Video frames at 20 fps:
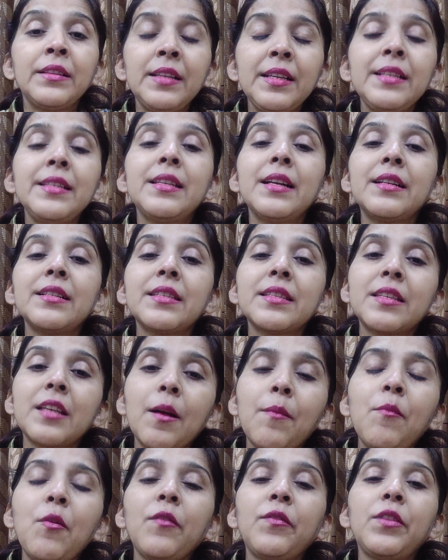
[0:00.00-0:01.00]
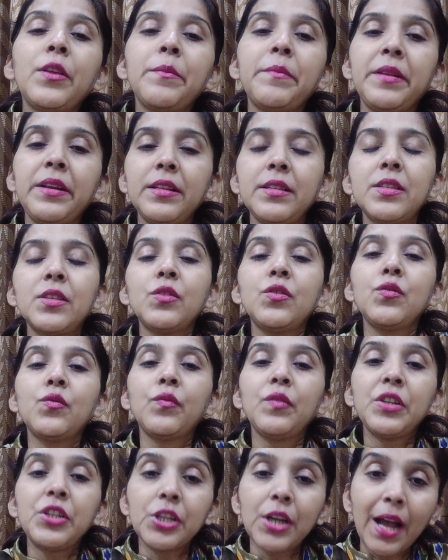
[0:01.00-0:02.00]
These are some of the
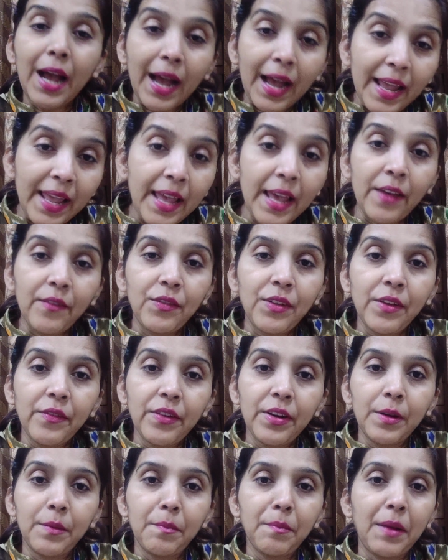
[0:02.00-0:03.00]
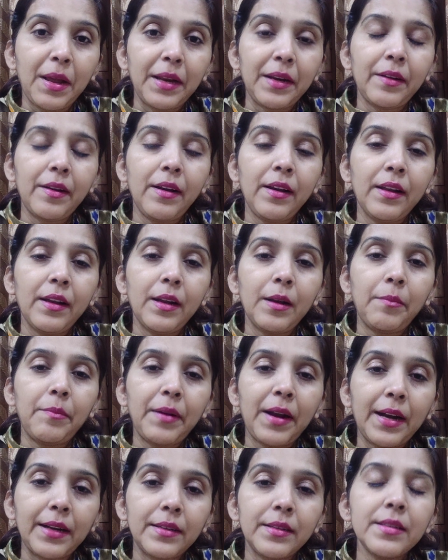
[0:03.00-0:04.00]
medicines which I have given in my clinical
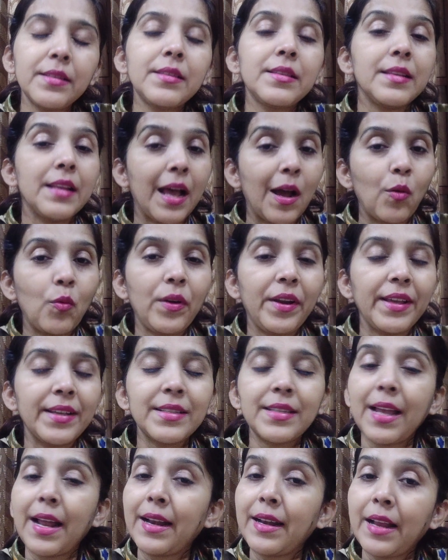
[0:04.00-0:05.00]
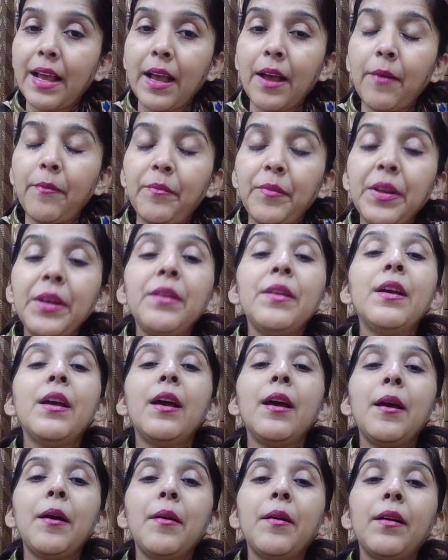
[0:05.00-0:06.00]
practice nowadays, and I have been
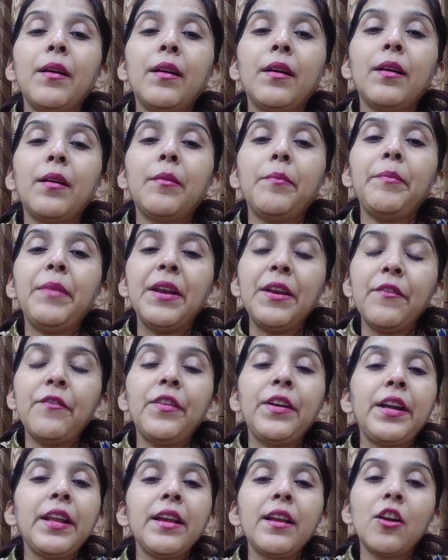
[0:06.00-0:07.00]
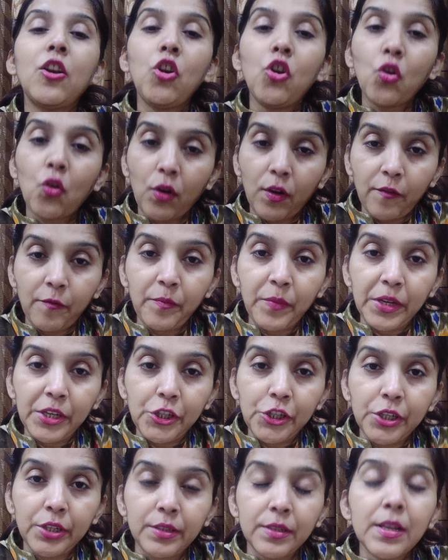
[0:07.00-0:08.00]
benefiting a lot of
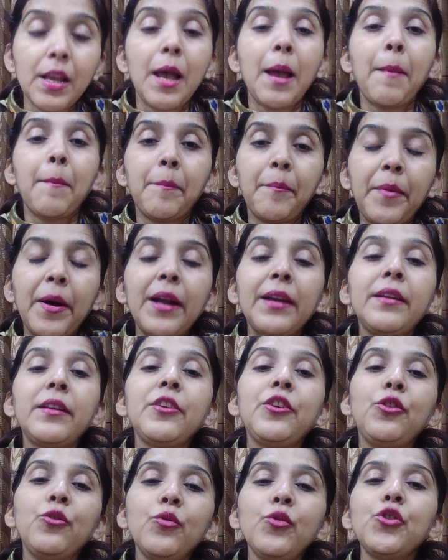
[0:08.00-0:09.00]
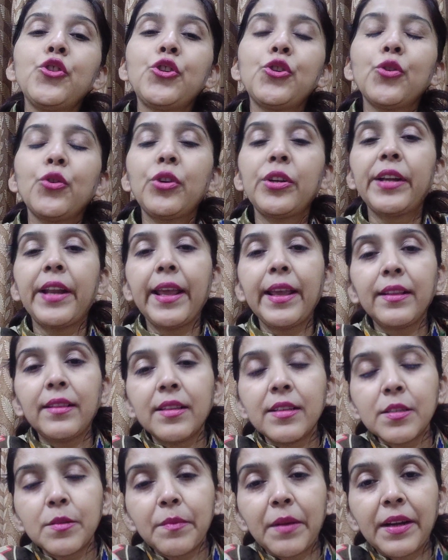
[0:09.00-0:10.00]
patients. But you should take
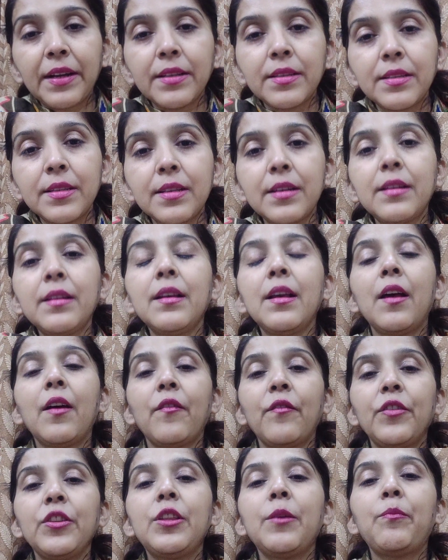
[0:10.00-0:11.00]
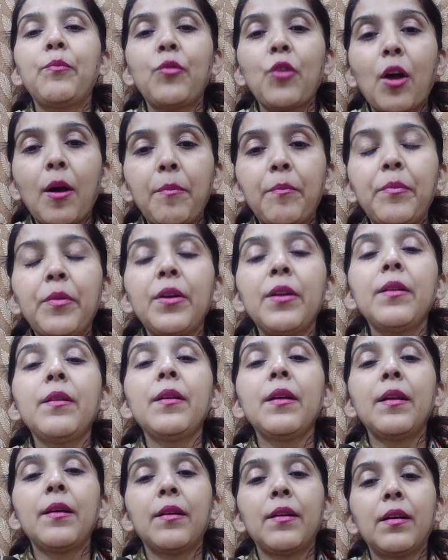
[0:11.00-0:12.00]
this medicine with a proper
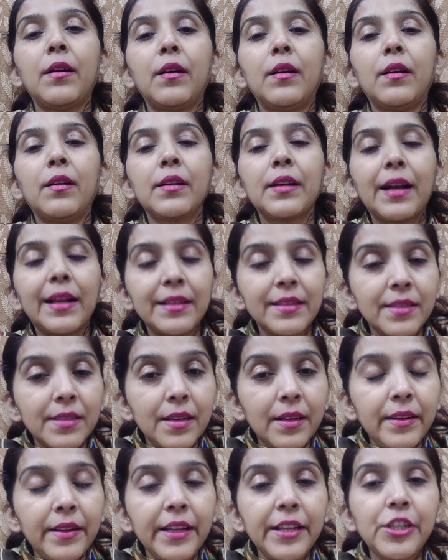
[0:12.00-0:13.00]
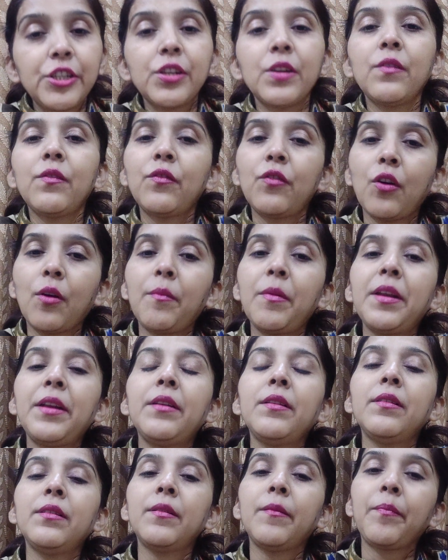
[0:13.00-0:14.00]
consultation from
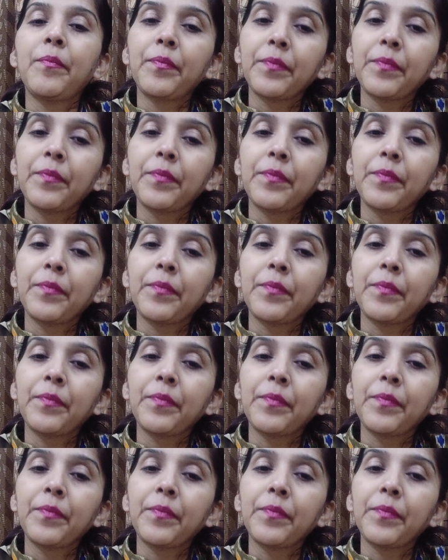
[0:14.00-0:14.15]
an